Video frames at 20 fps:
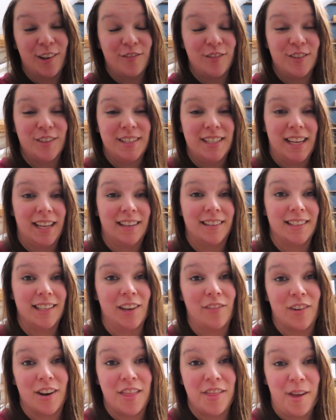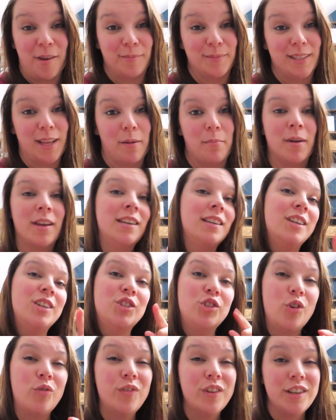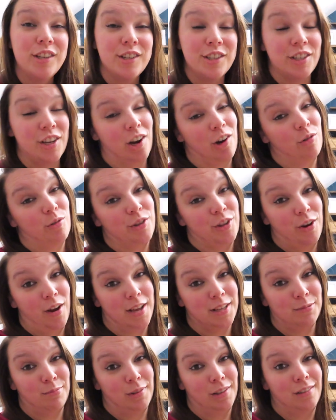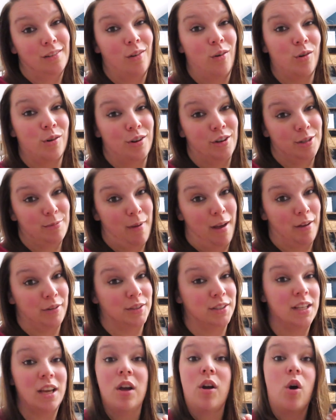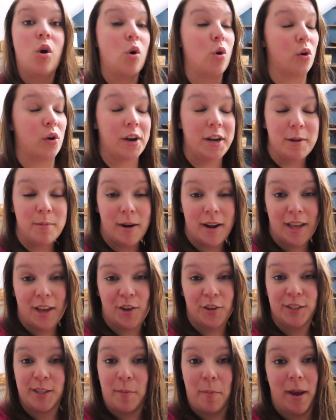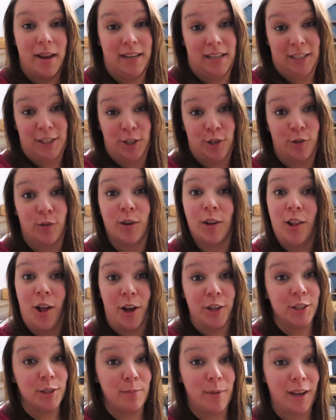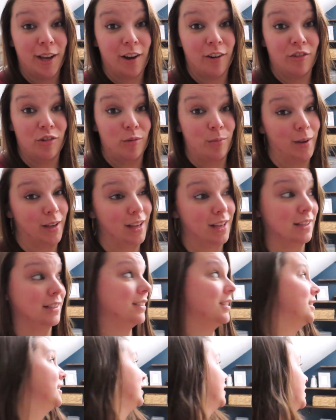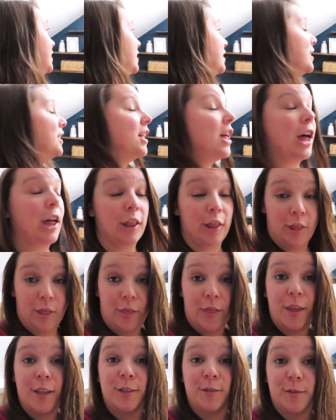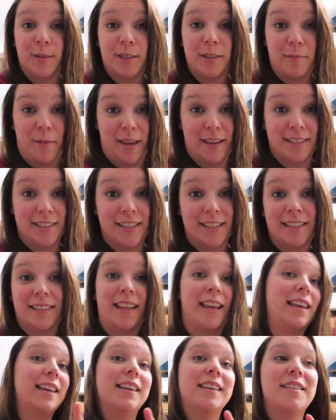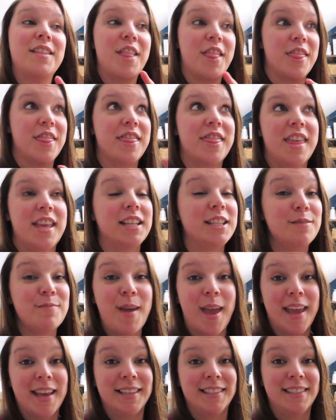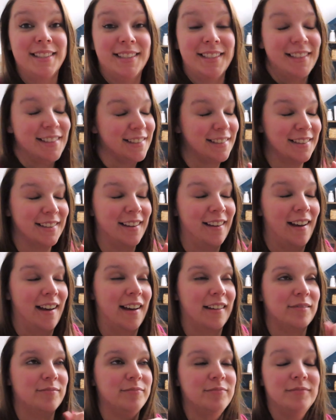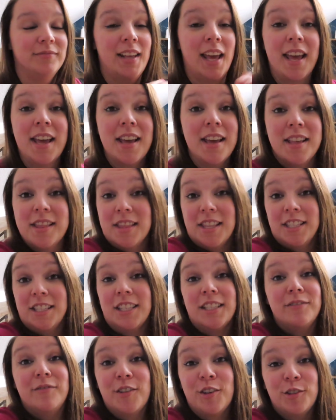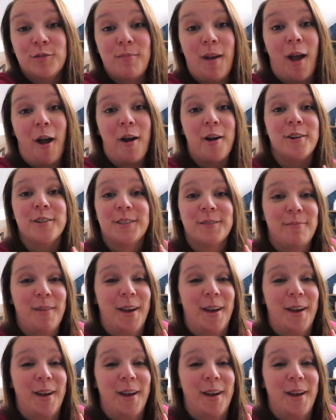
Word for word: If you did, give it a thumbs up. Don't forget to share it with your husband or your spouse or anybody else that might need to do a closet makeover because this was amazing. Like this makes, this just fills my heart.